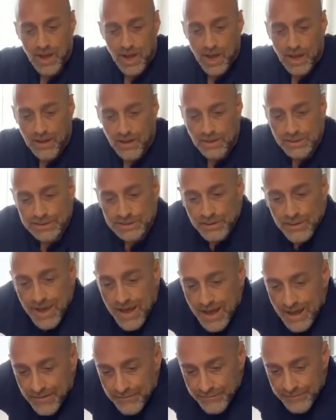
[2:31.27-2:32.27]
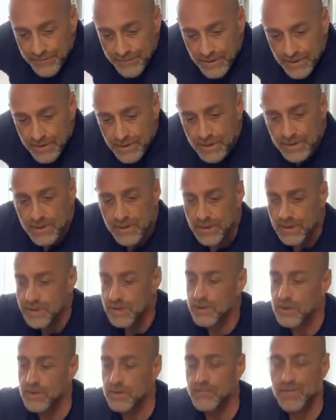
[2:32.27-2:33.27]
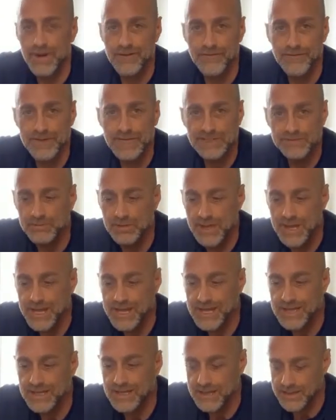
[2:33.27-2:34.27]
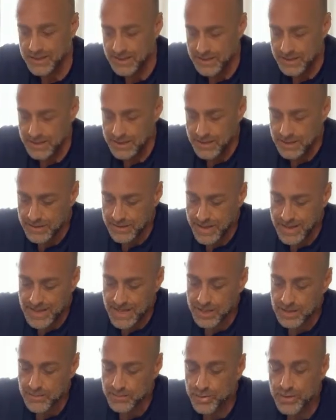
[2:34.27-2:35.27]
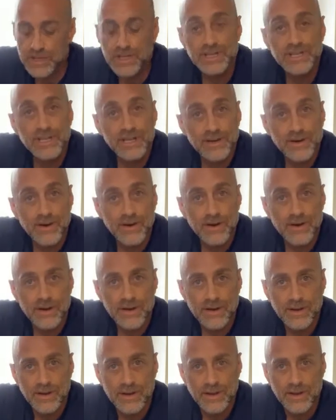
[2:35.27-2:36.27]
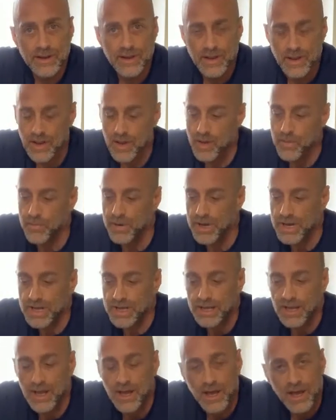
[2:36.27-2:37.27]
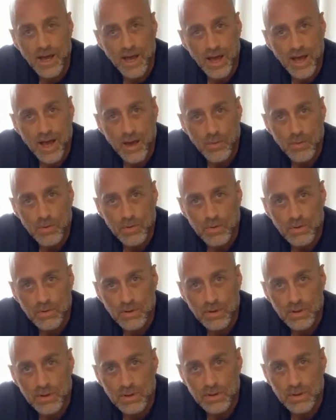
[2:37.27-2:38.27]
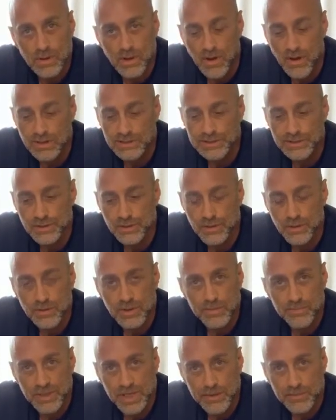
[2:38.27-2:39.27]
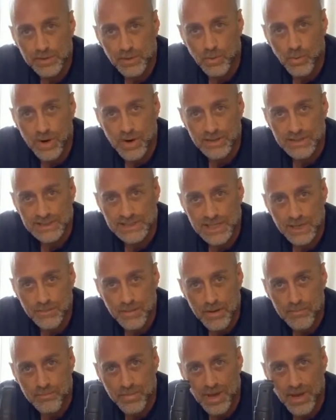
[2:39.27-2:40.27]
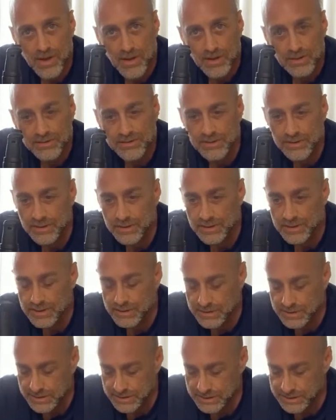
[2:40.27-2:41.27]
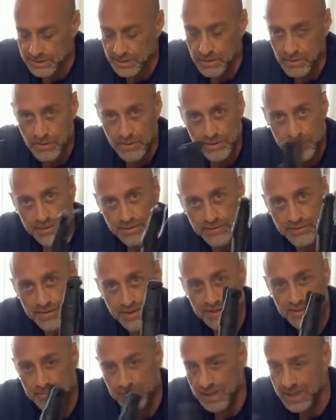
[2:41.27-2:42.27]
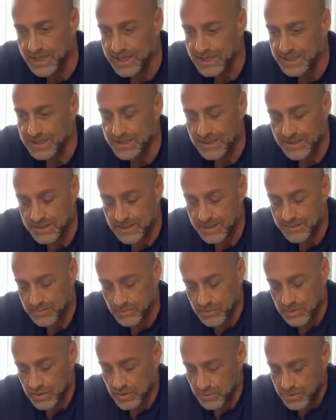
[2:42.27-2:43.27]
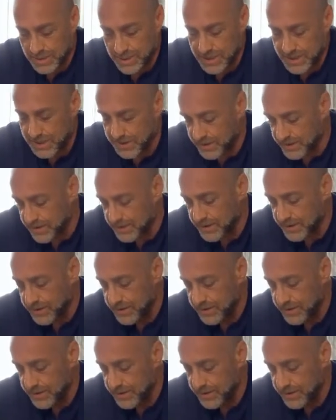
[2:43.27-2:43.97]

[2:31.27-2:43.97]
I also have my fixed blade that I could put in here, but I will also be able to wear this on my belt. So this fixed blade can go in there.